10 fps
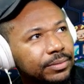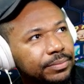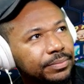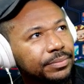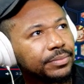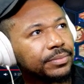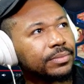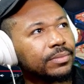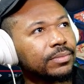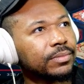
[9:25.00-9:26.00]

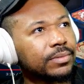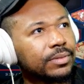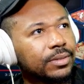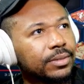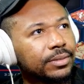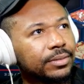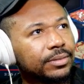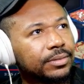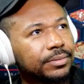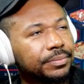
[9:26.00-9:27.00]

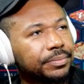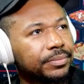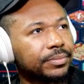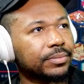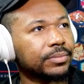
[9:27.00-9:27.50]
The person shown says nothing.